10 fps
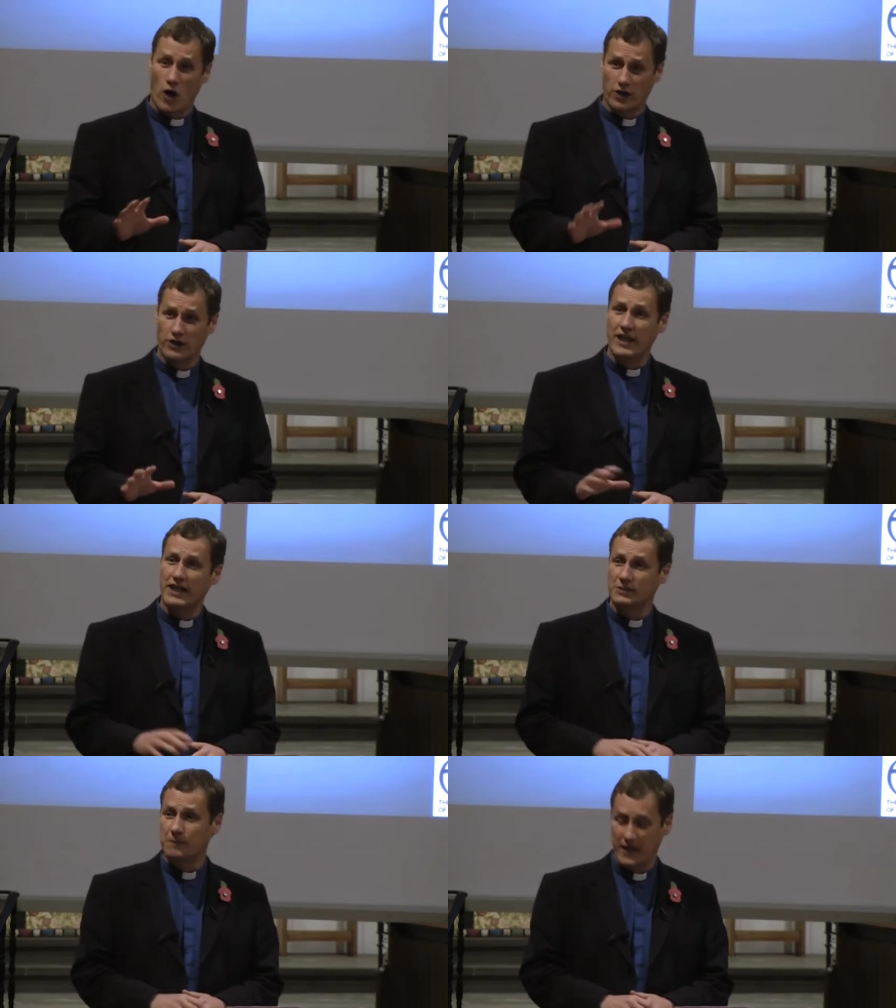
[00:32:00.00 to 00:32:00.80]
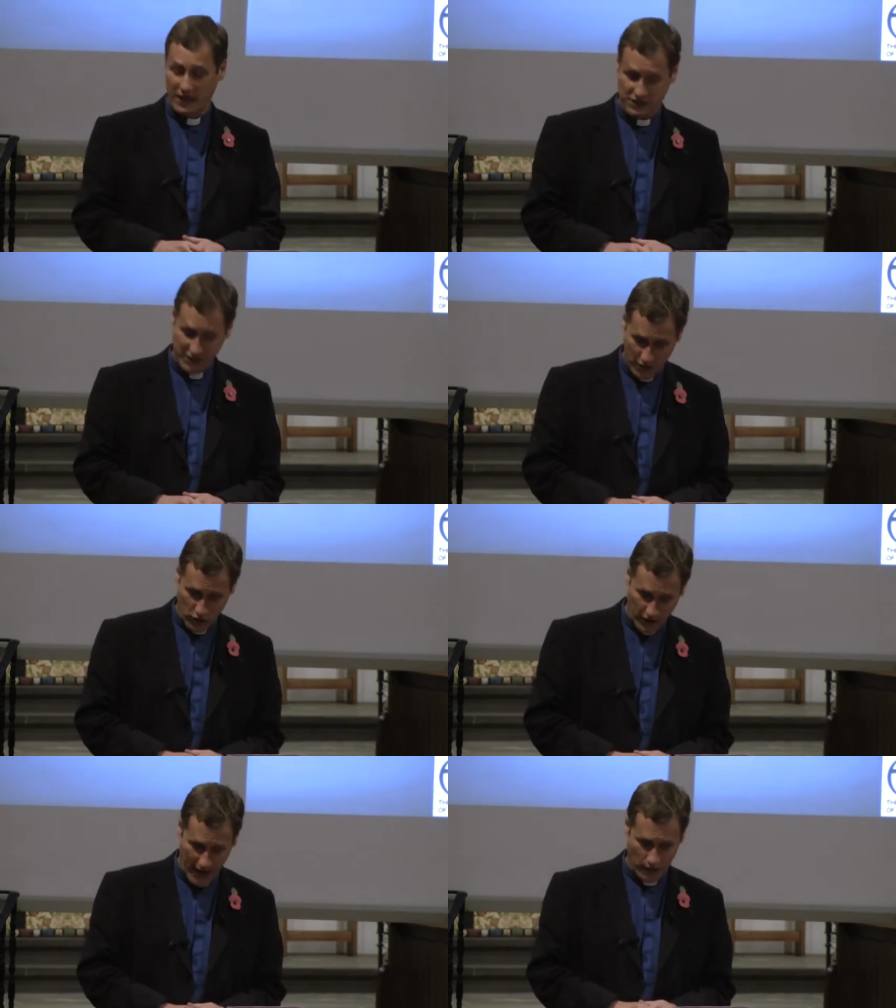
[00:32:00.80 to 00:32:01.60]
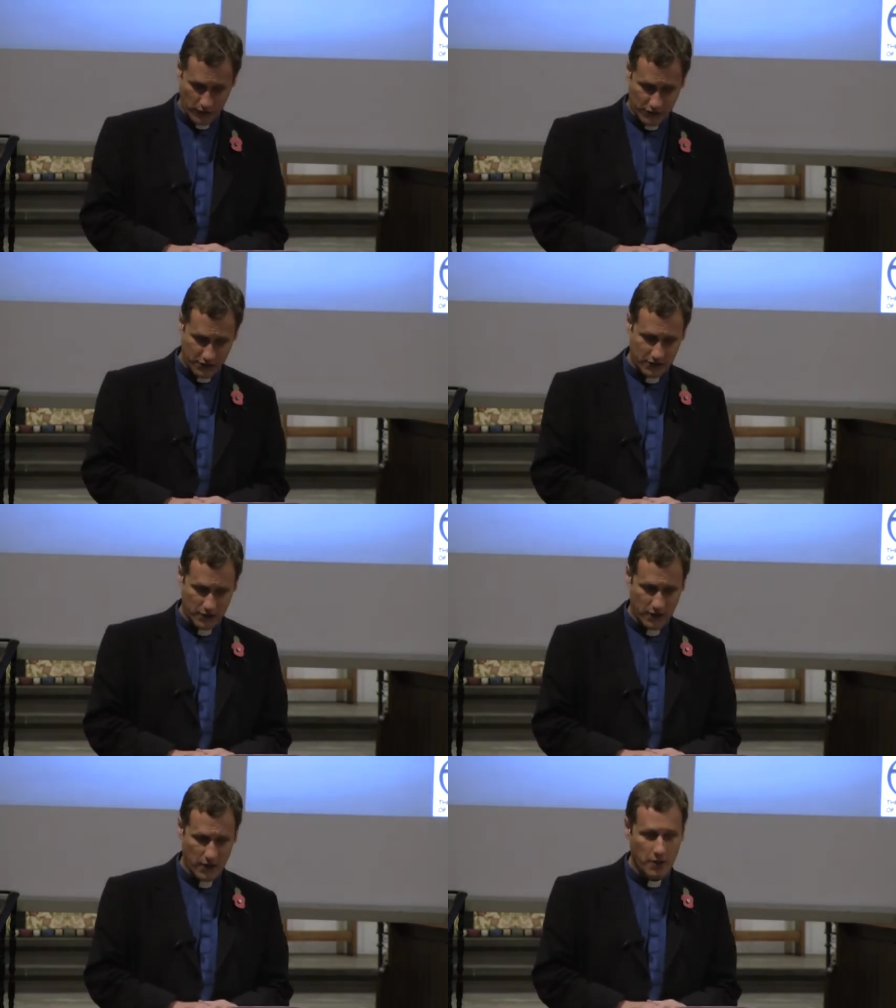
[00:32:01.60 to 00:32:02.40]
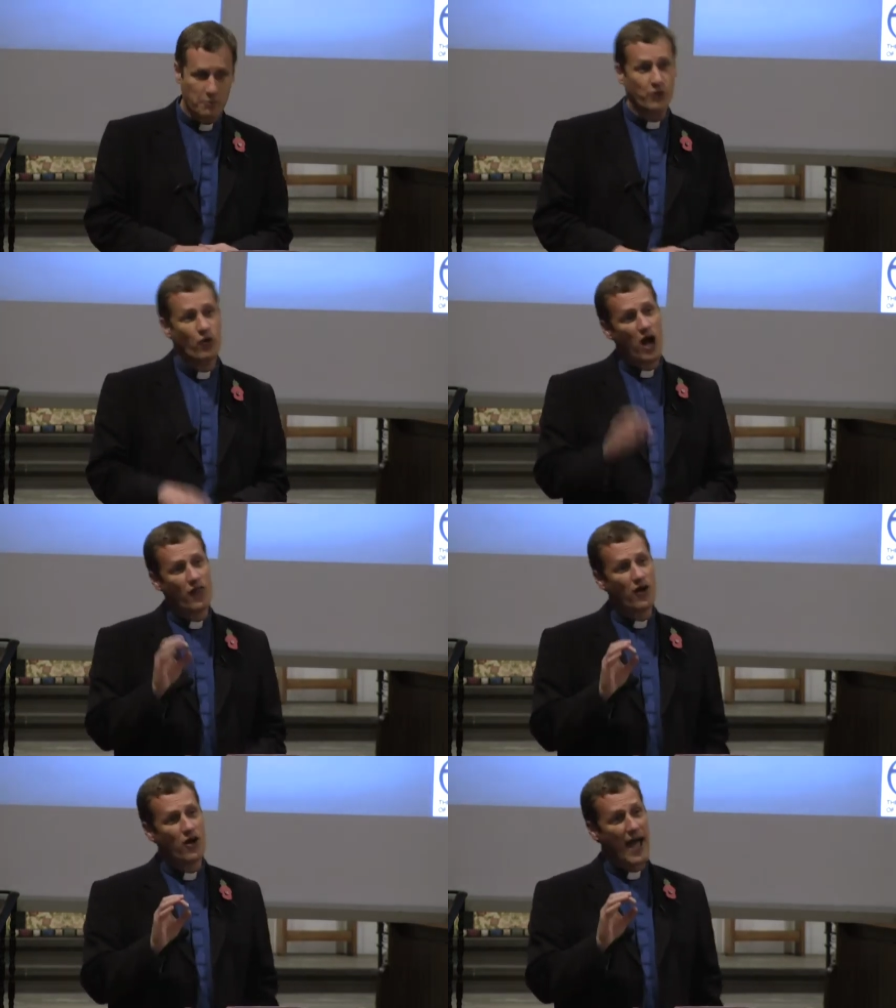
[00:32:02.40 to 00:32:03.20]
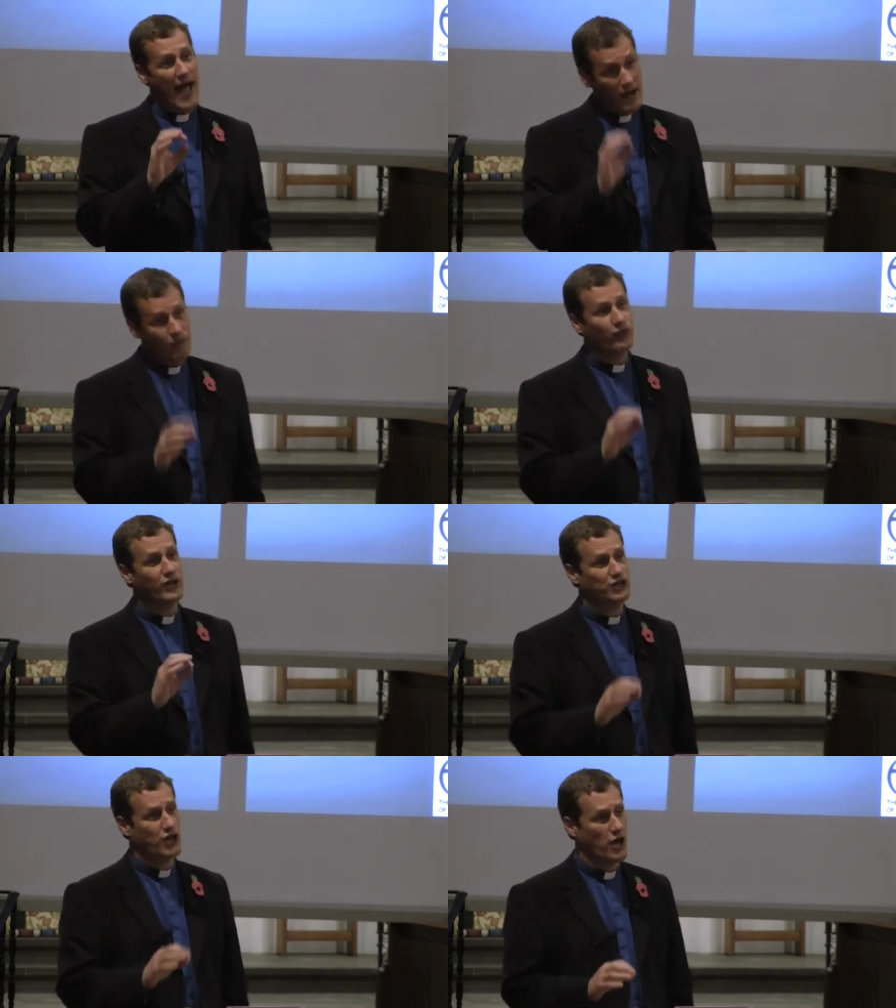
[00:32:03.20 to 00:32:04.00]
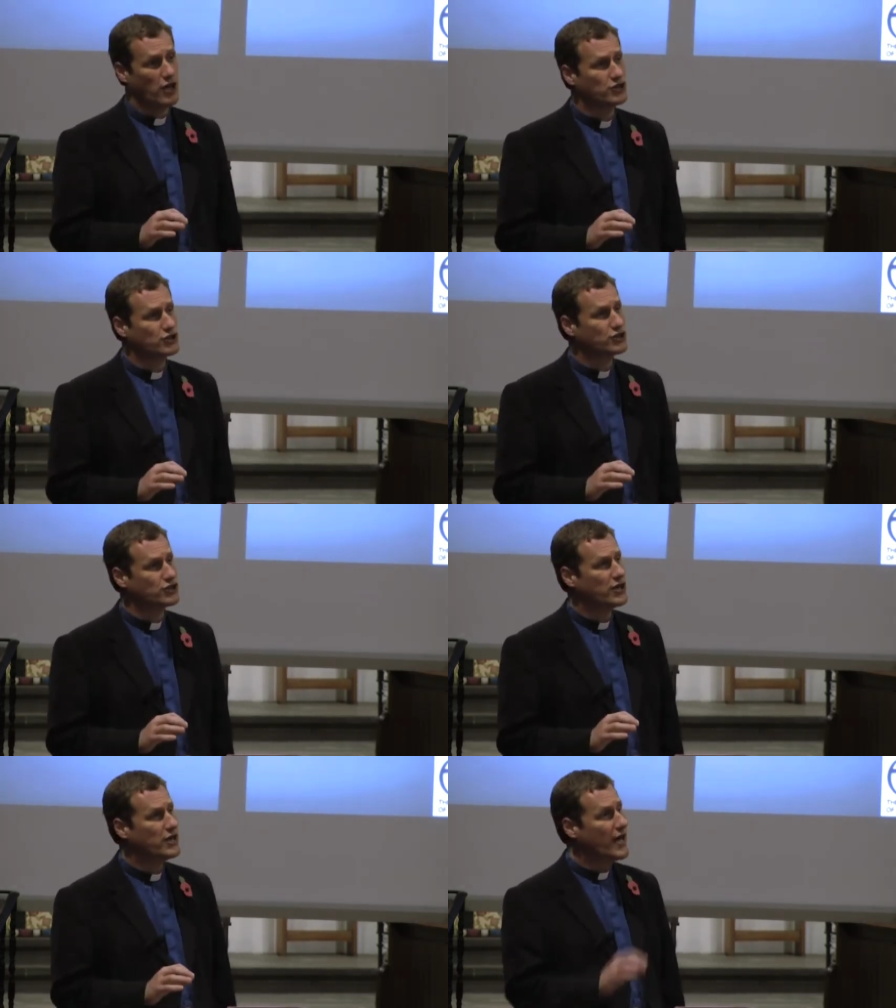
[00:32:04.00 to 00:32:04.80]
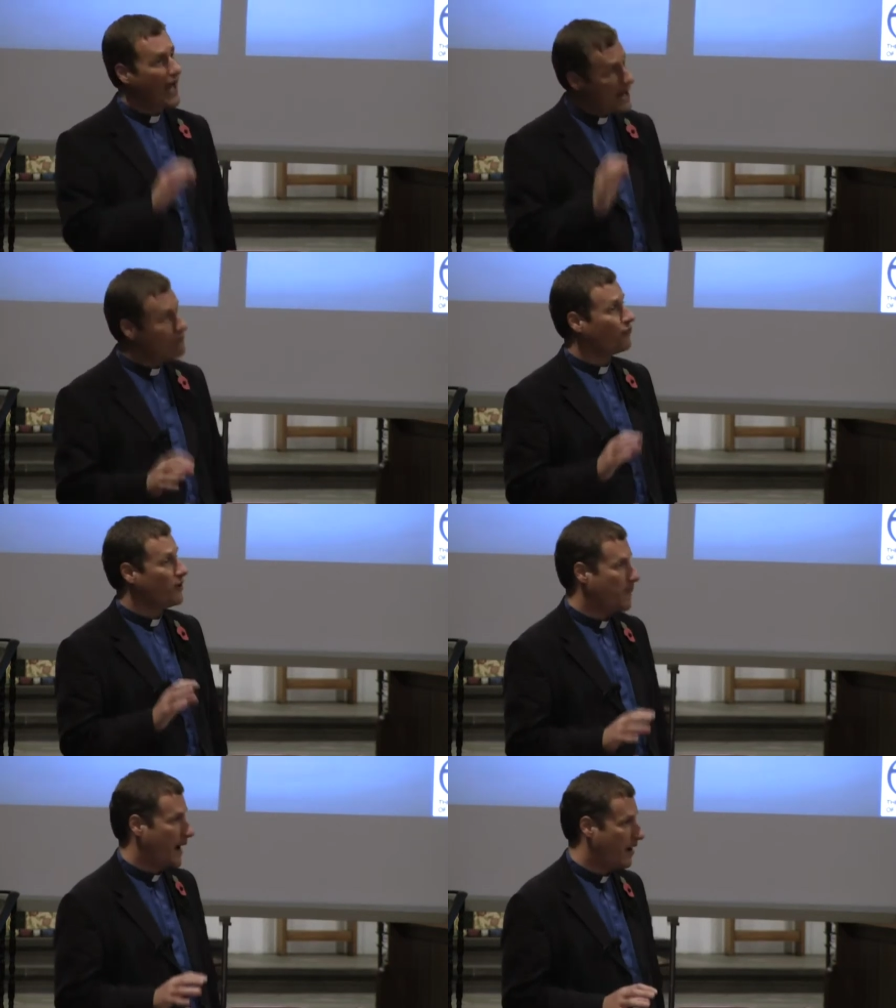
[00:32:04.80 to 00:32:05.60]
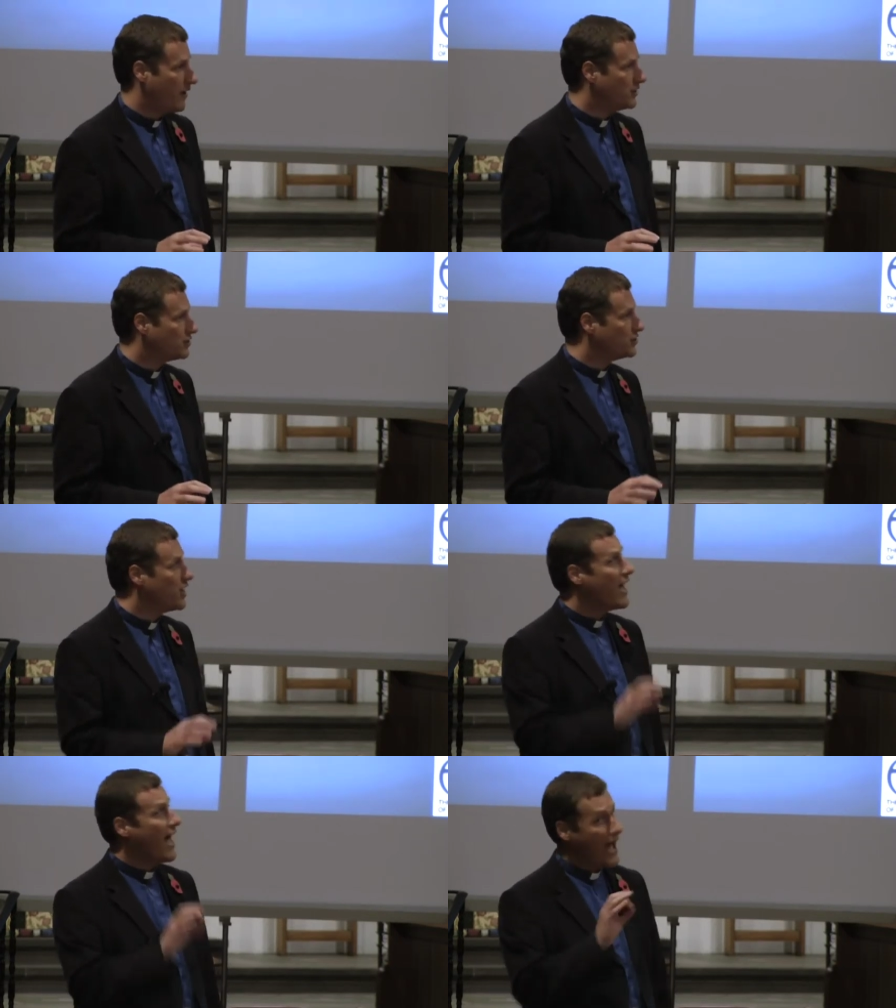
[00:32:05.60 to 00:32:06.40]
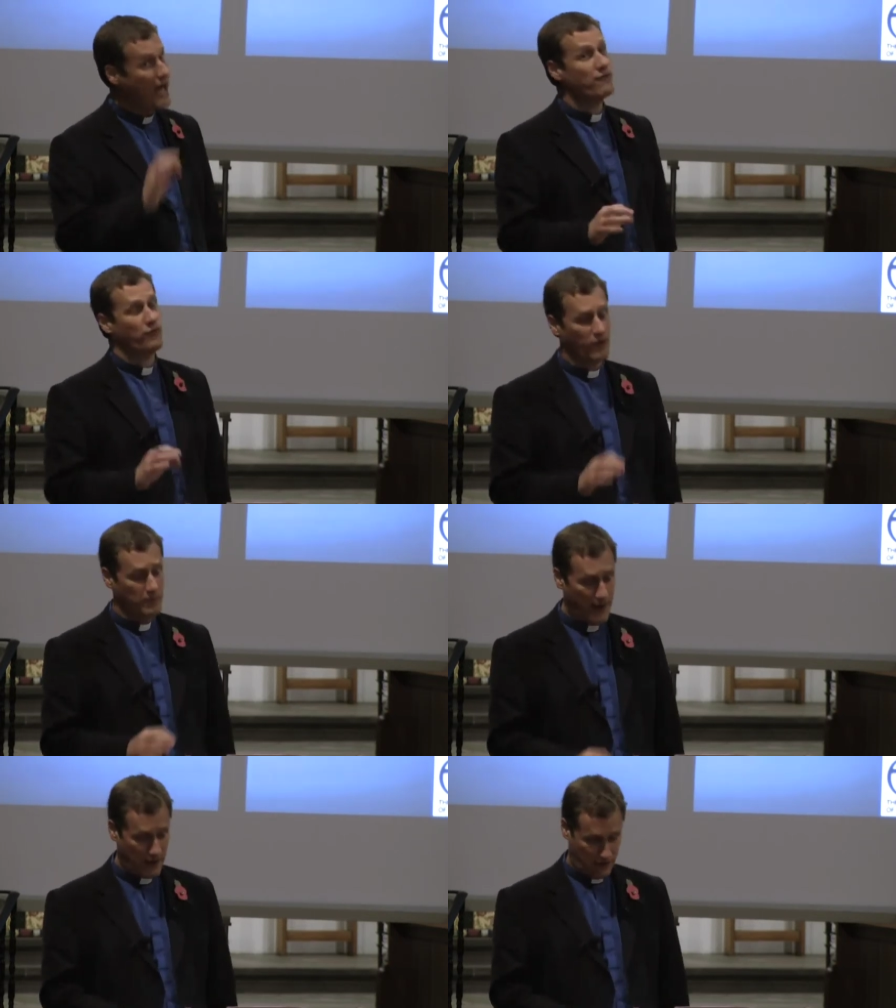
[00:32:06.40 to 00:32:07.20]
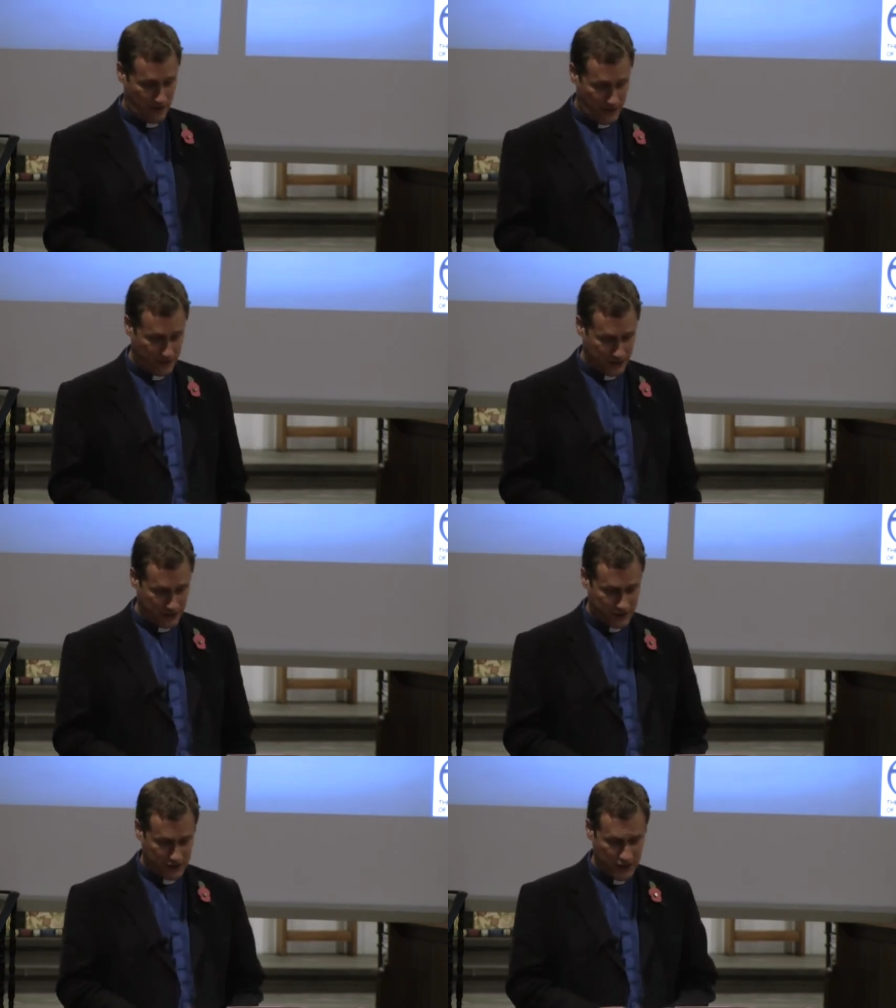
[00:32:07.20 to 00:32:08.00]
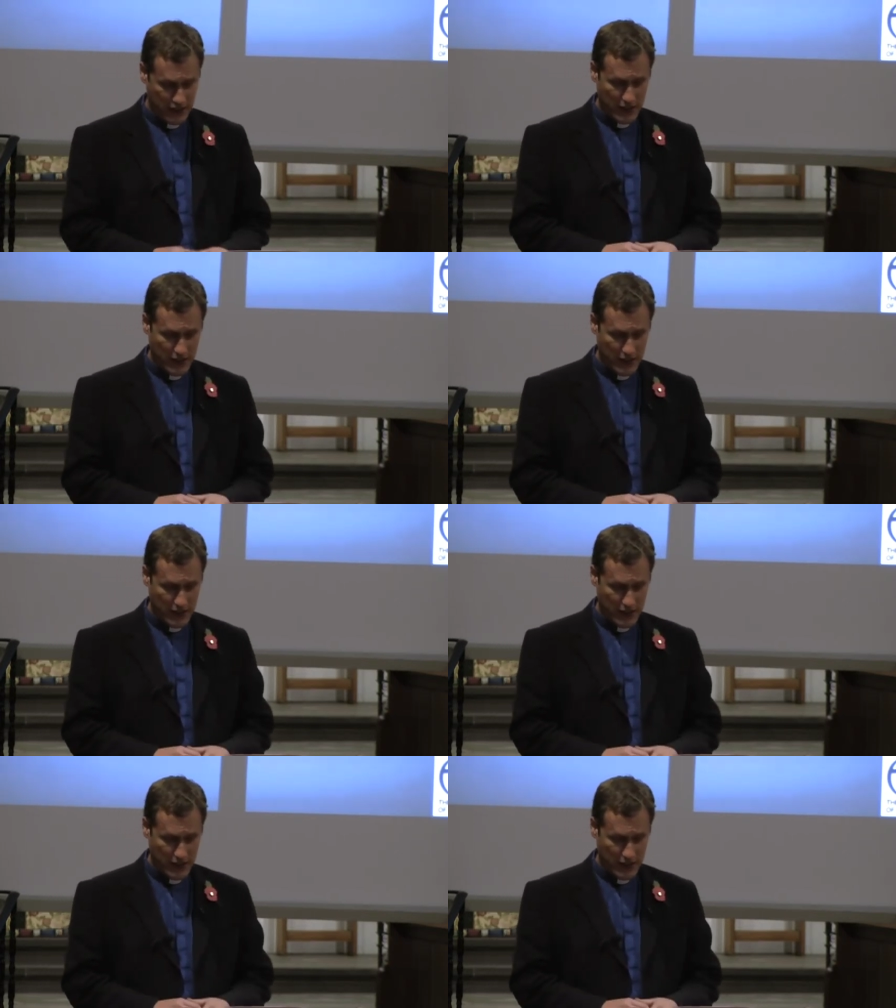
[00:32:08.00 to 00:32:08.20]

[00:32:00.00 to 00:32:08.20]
one is being singled out, but rather every church, every parish, every benefice